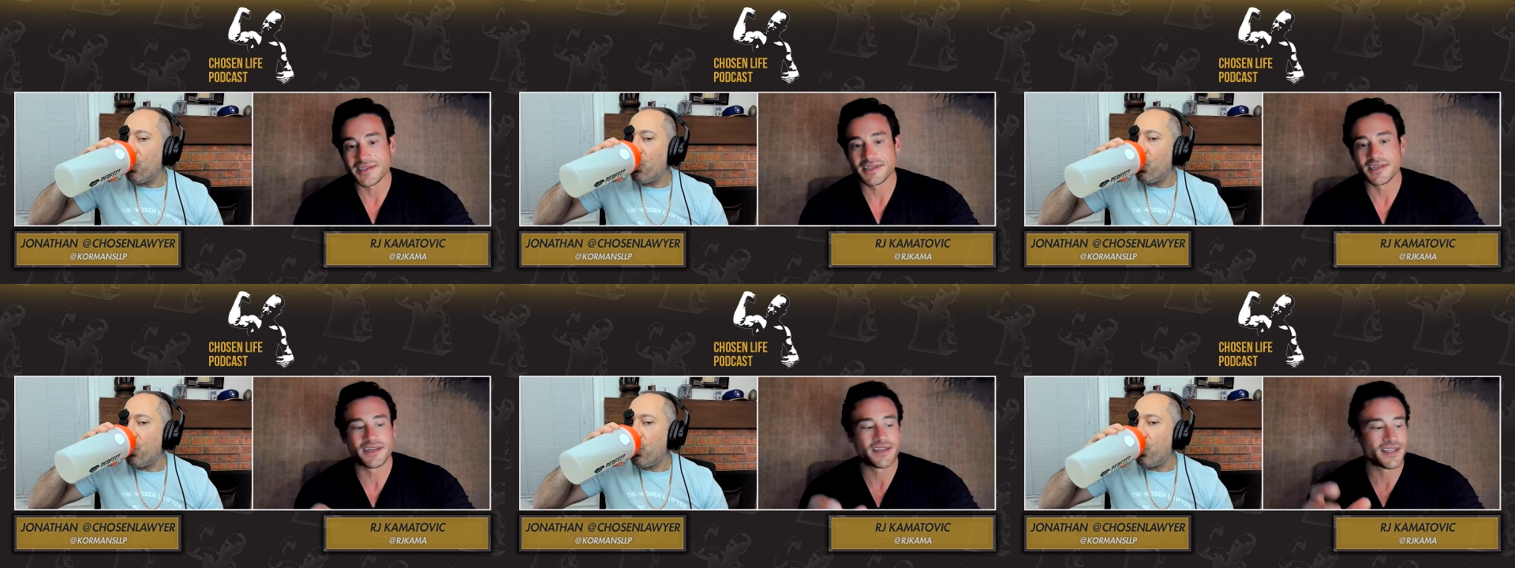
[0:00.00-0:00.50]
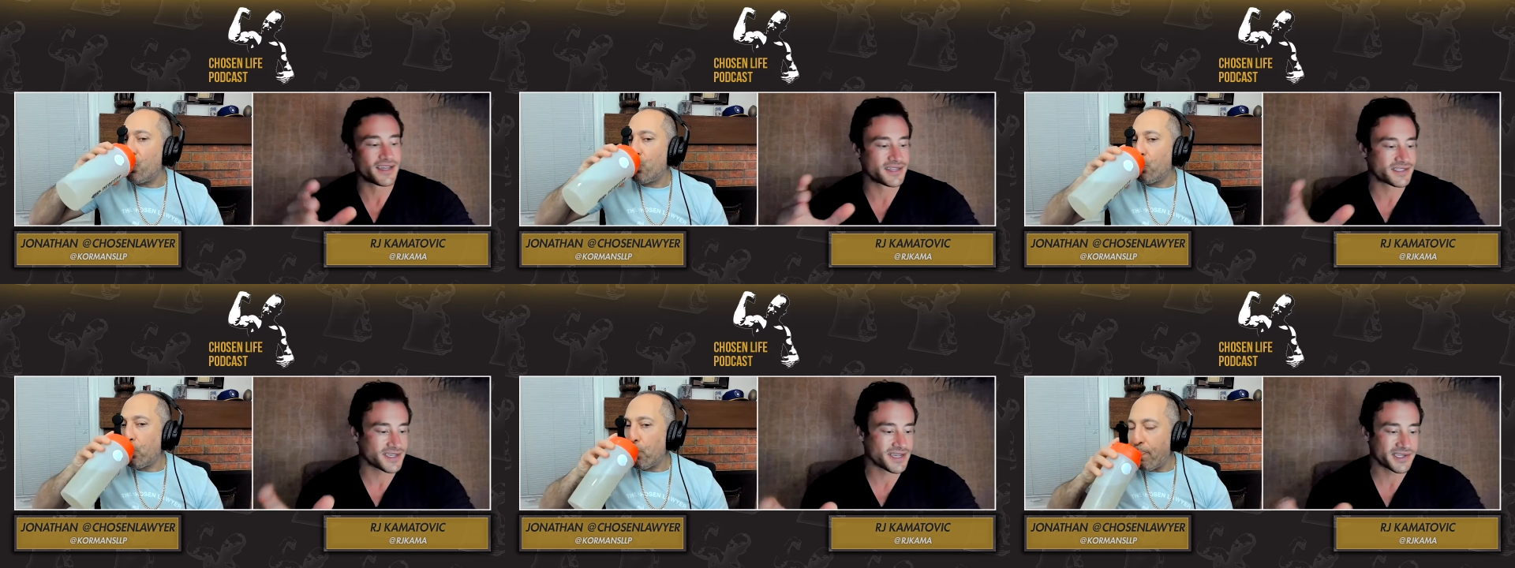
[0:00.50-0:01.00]
Speaker 1: test it and
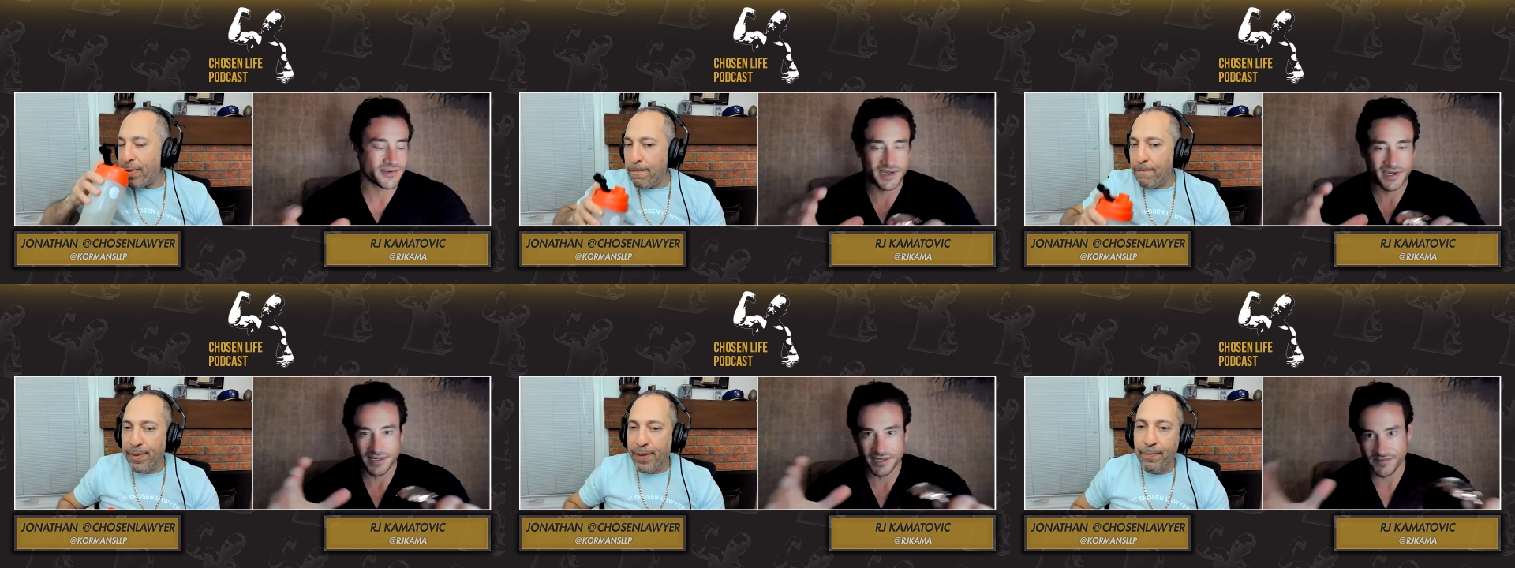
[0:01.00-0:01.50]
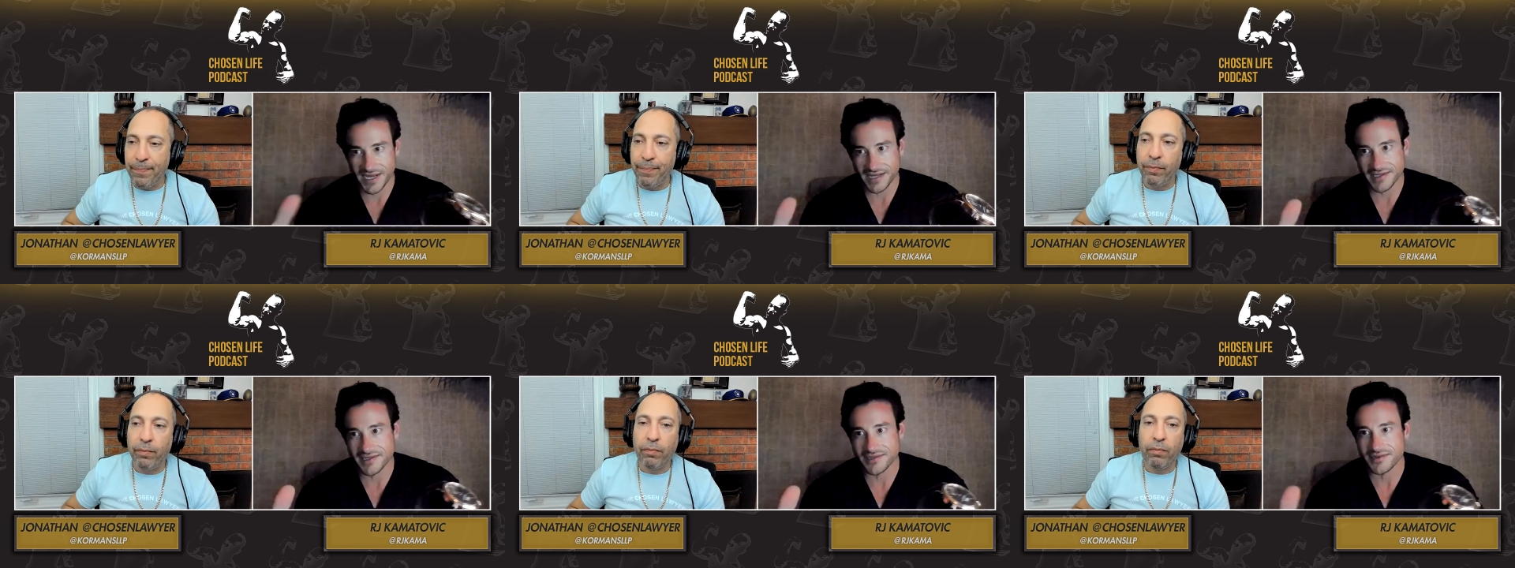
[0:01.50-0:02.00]
it's accurate and it
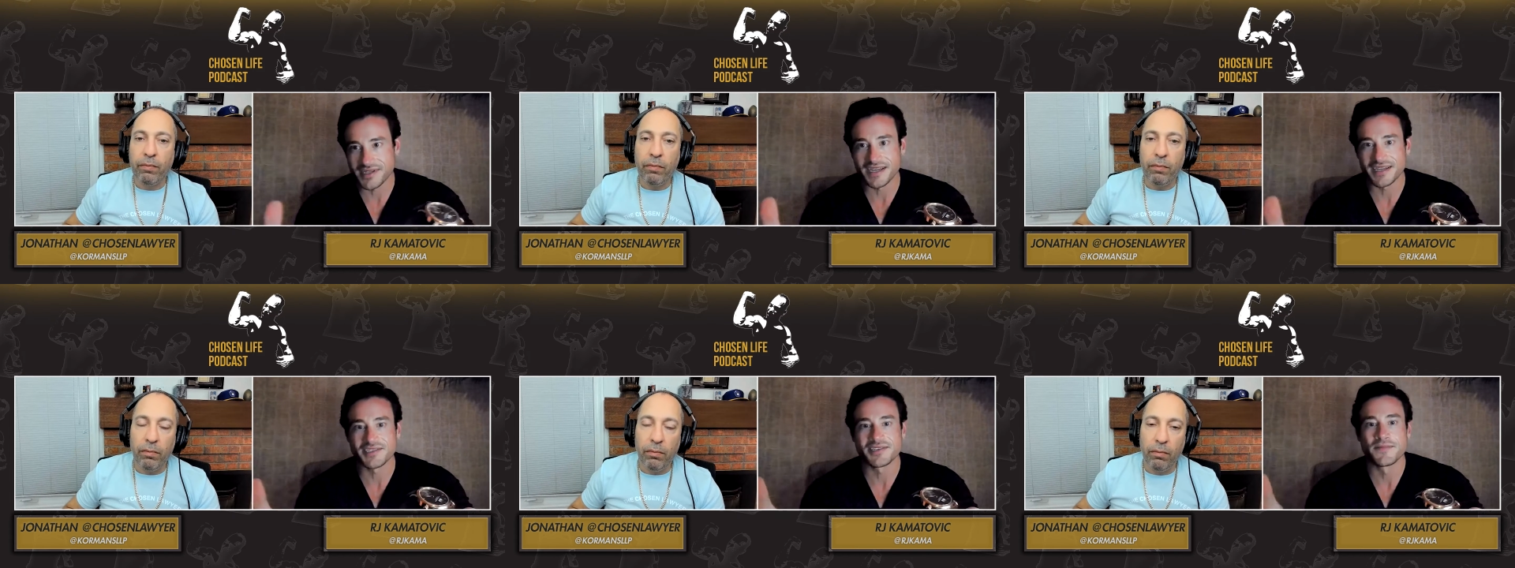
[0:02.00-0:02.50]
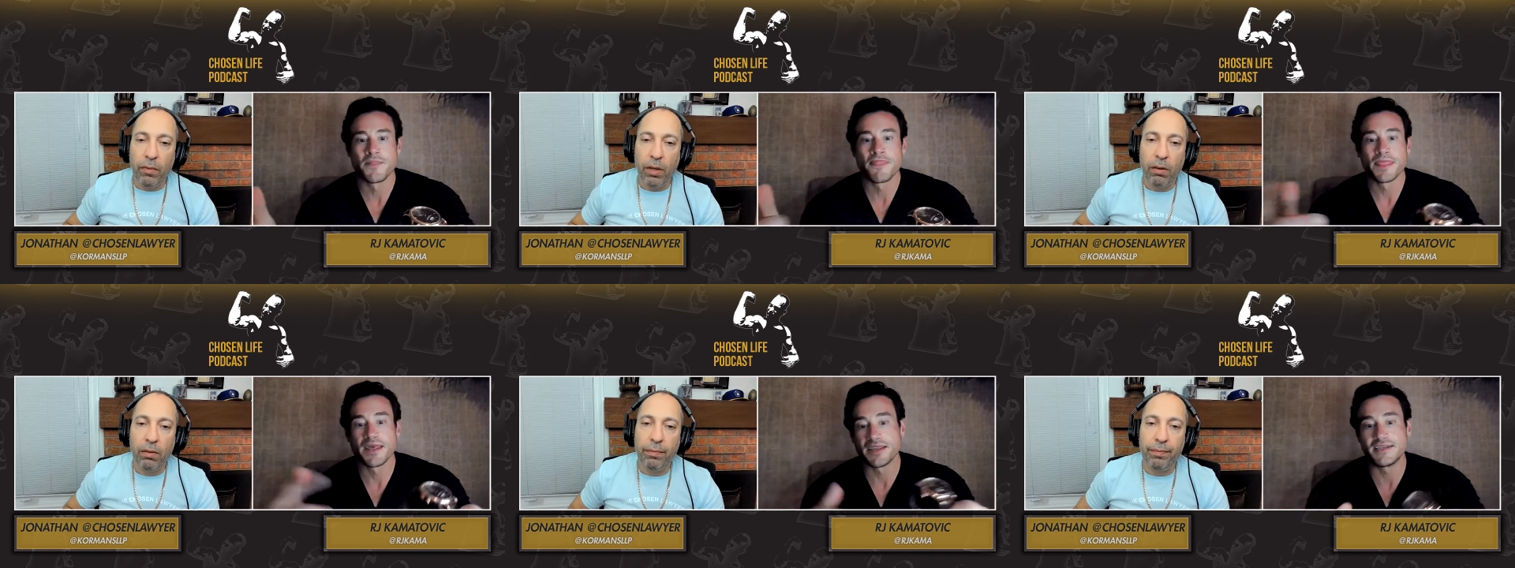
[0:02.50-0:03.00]
passes their tests
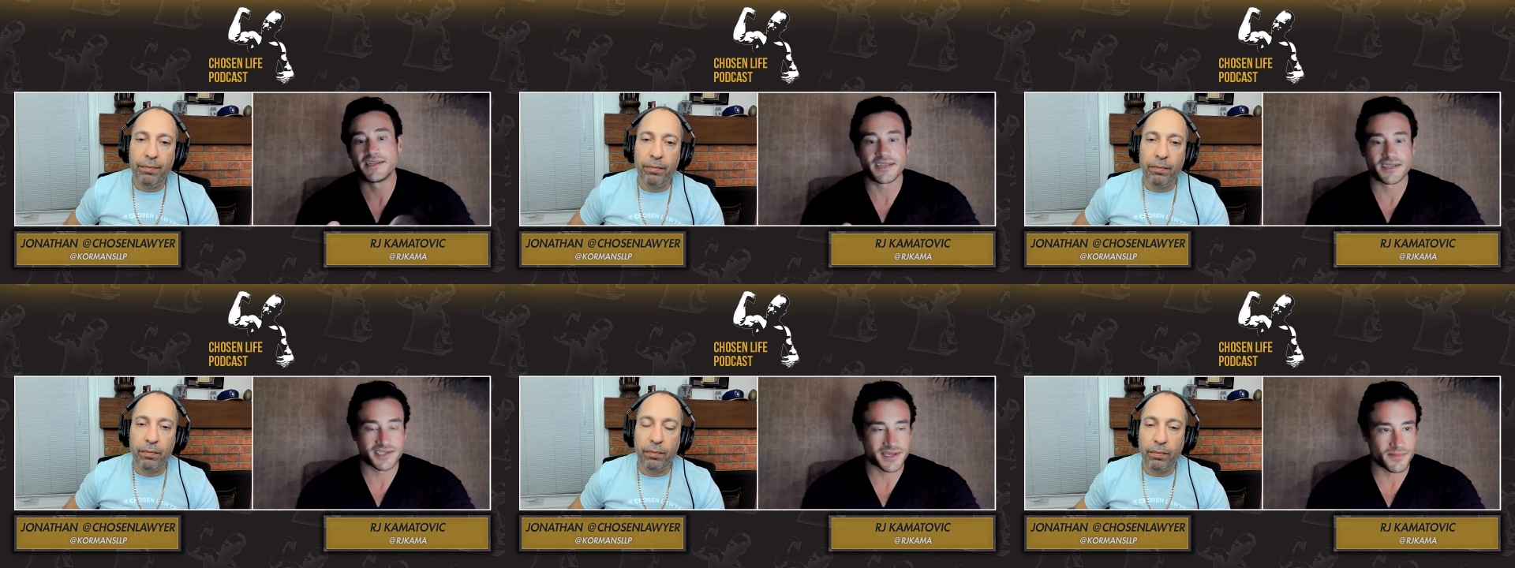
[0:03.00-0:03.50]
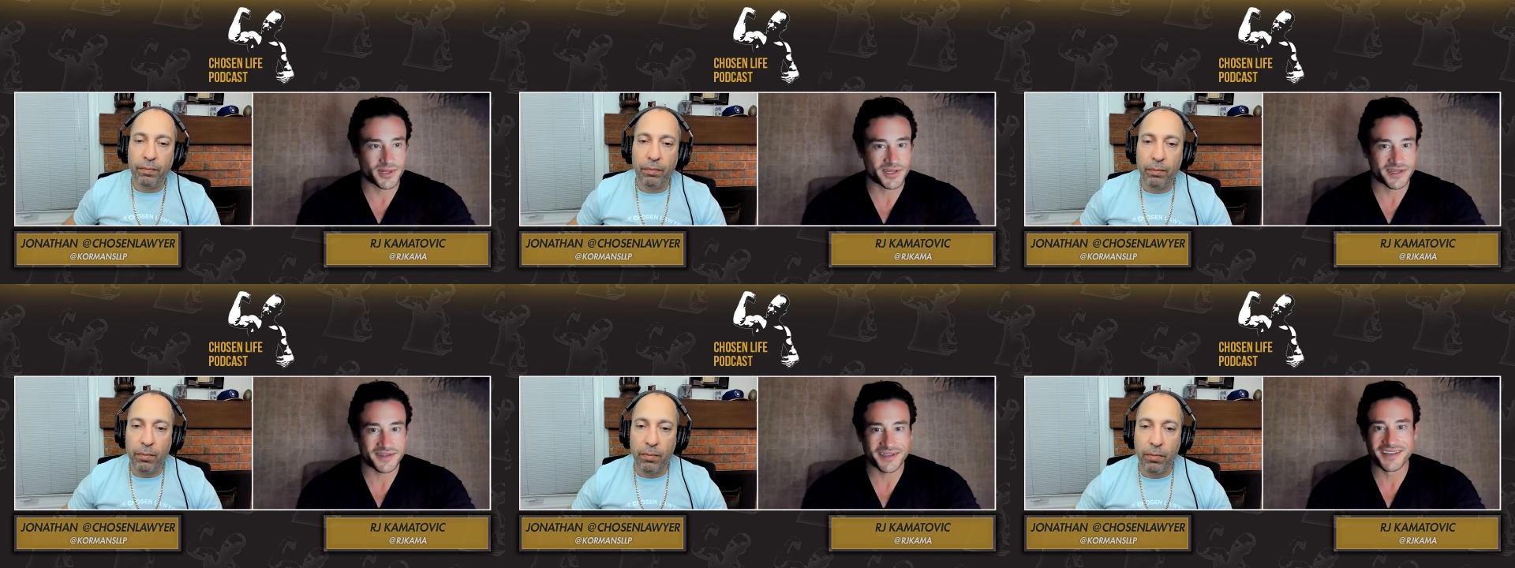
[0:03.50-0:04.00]
then they deassemble
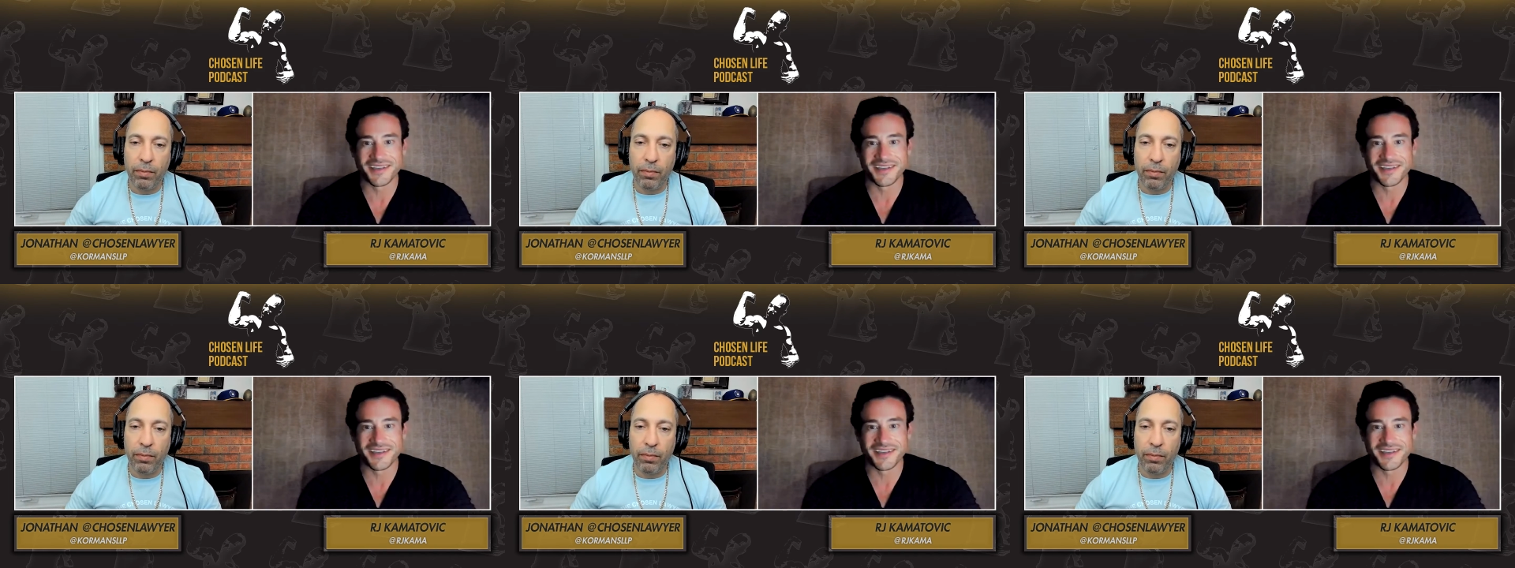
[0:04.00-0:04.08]
it